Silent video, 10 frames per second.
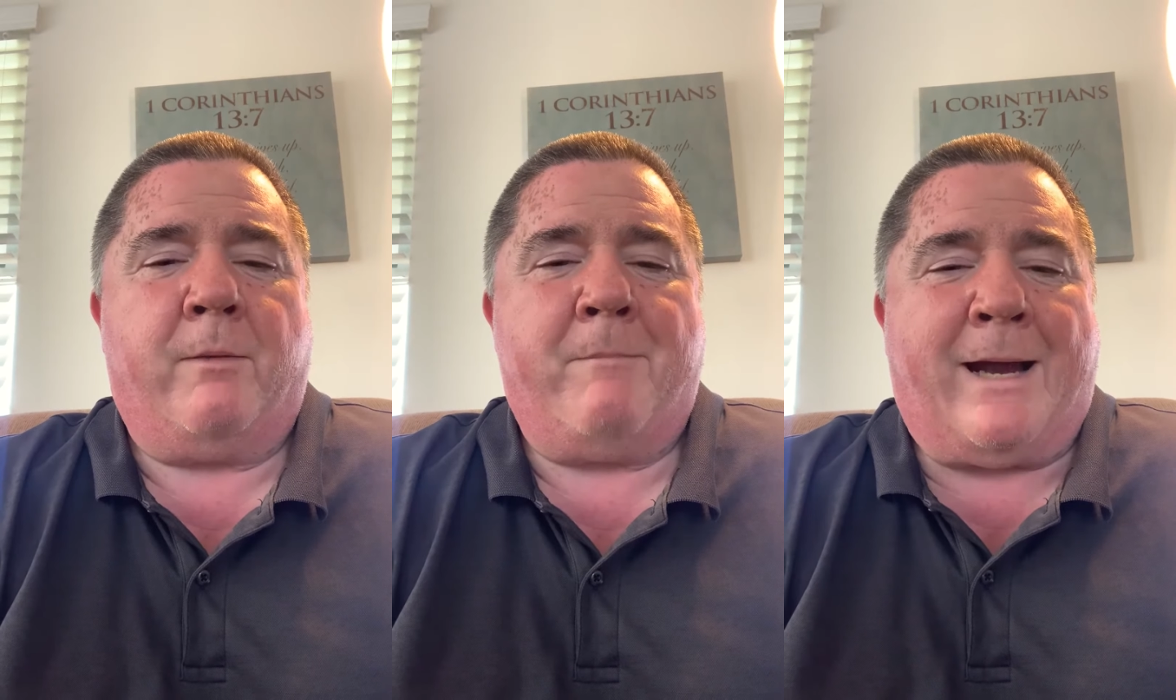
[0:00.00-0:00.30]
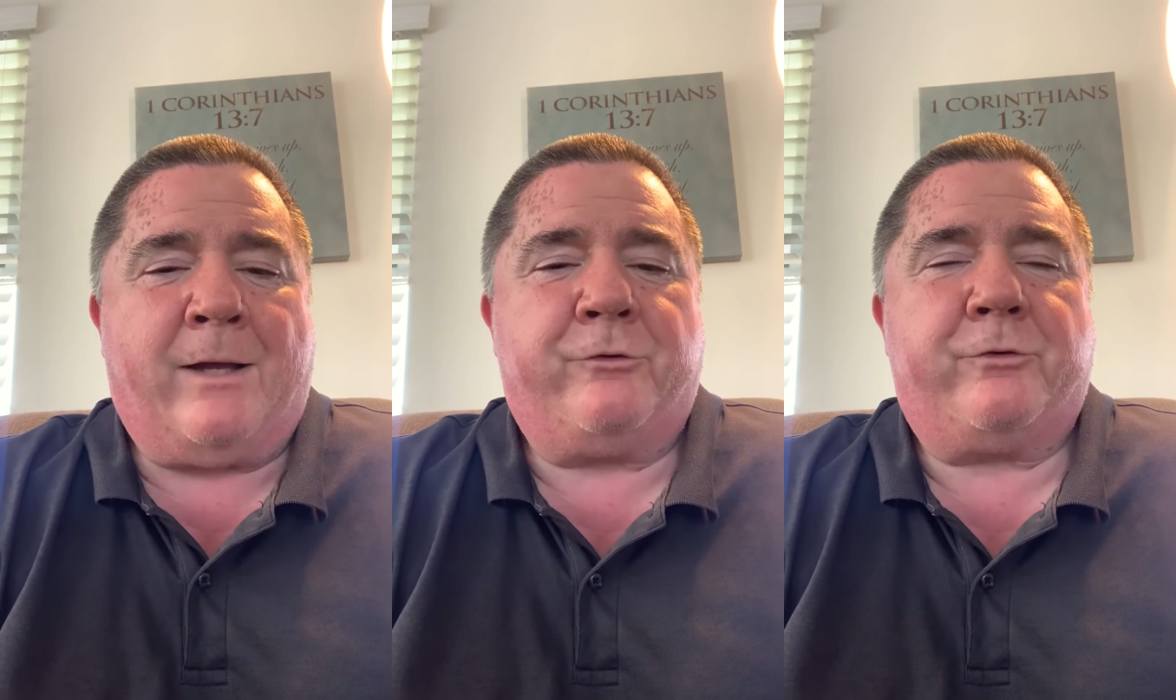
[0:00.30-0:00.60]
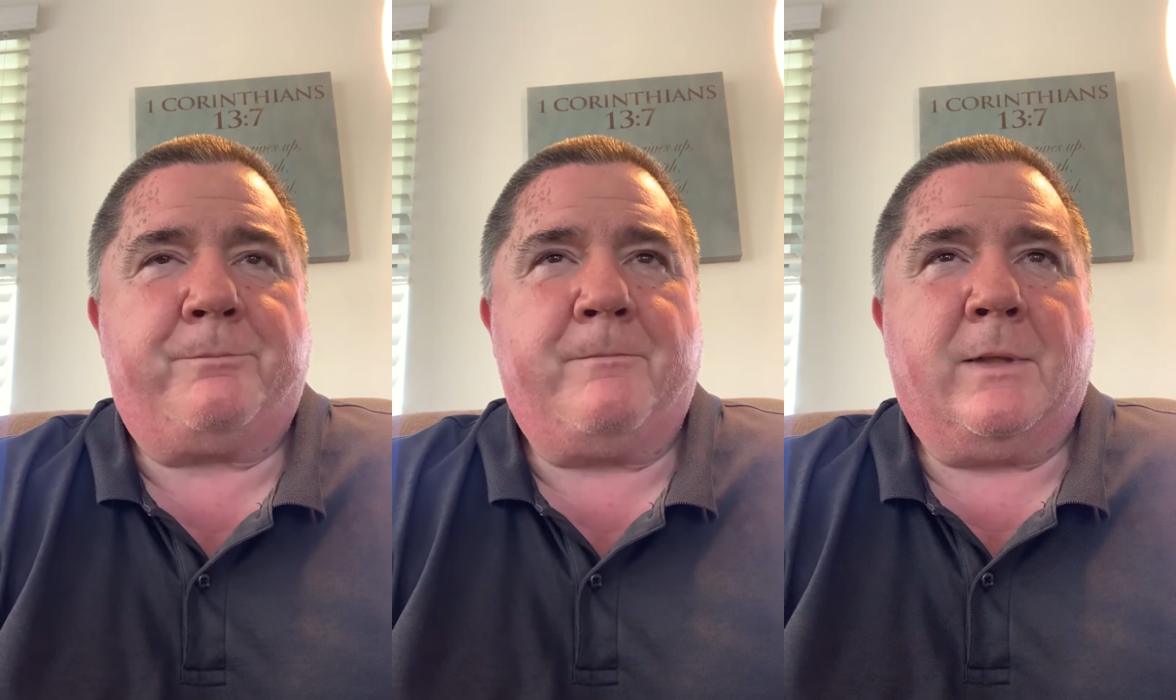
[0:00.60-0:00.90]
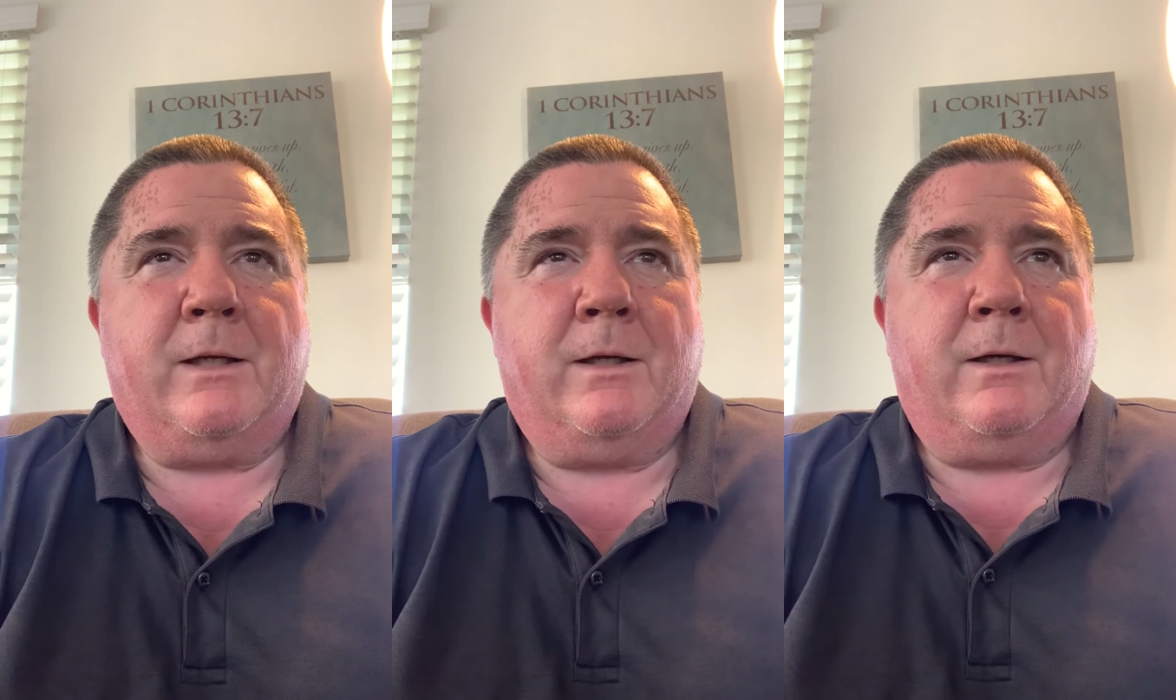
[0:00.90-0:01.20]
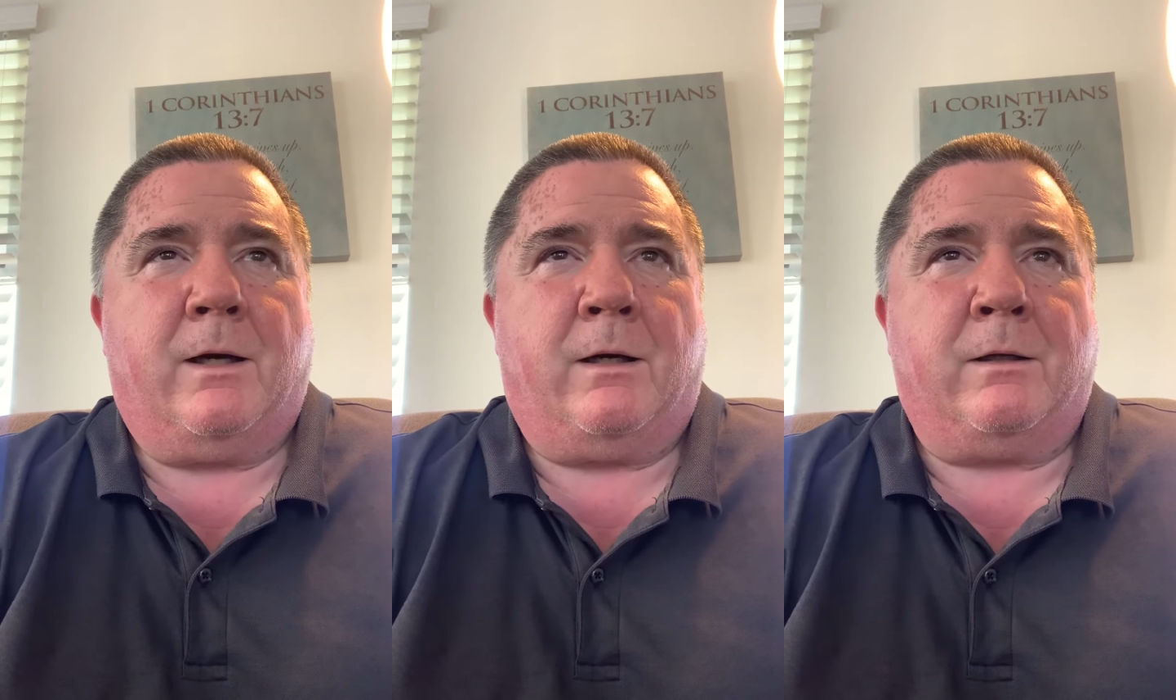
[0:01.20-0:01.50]
Mass
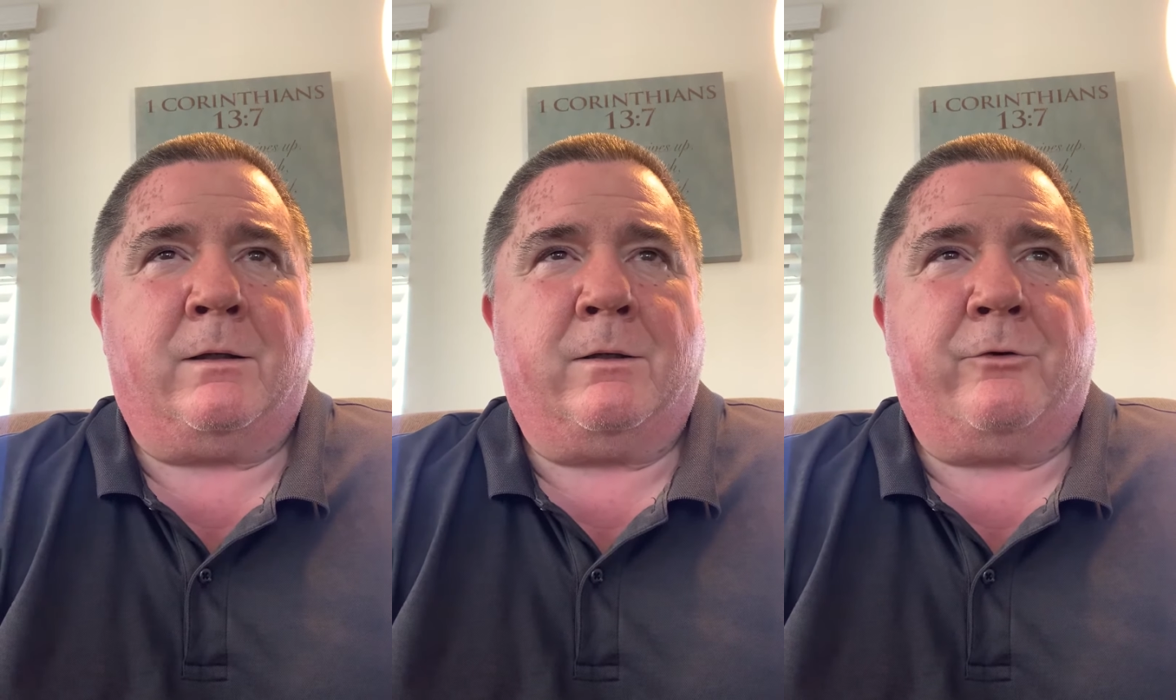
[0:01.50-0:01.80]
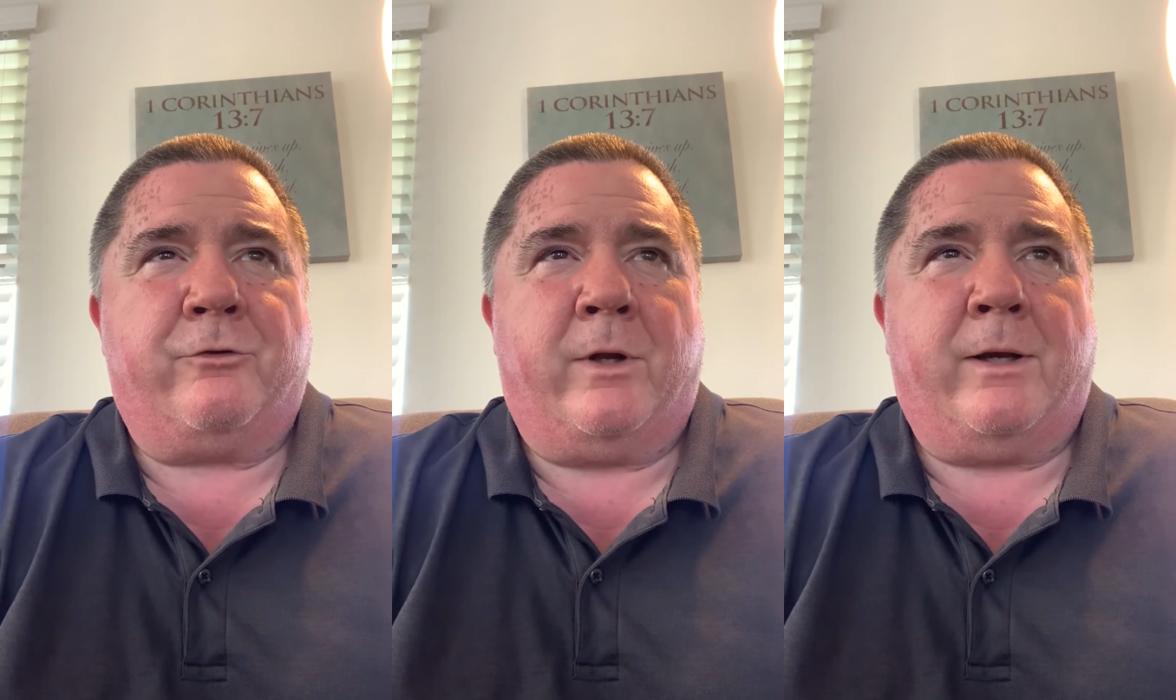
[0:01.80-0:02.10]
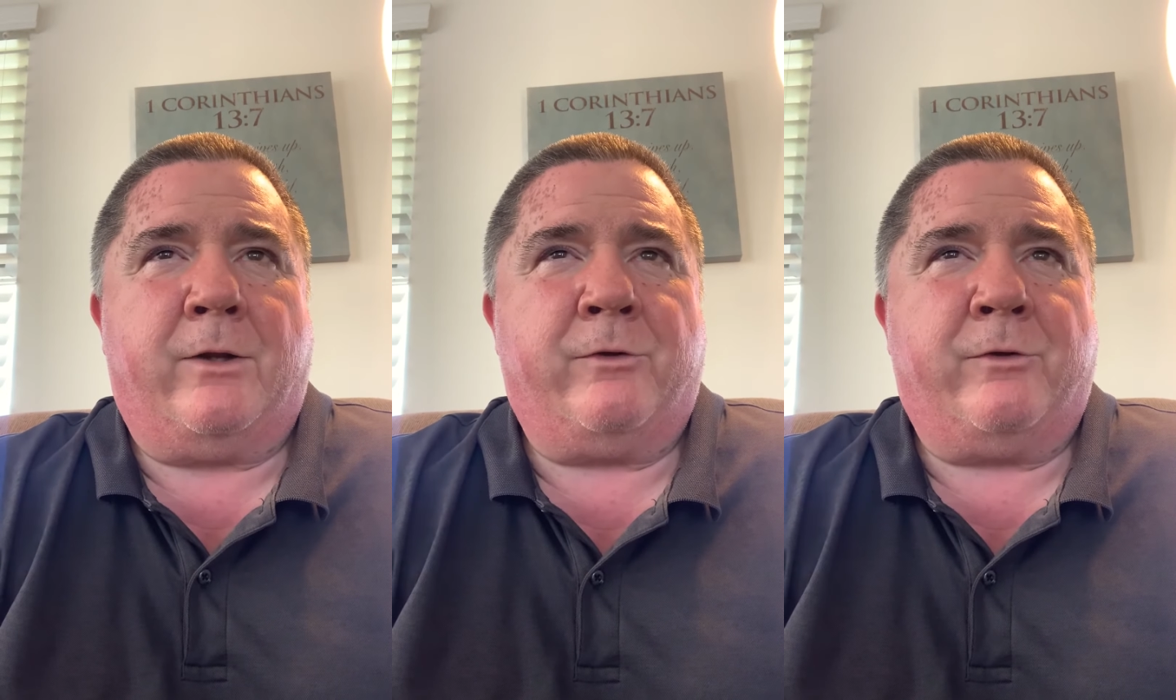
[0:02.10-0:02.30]
on Sundays.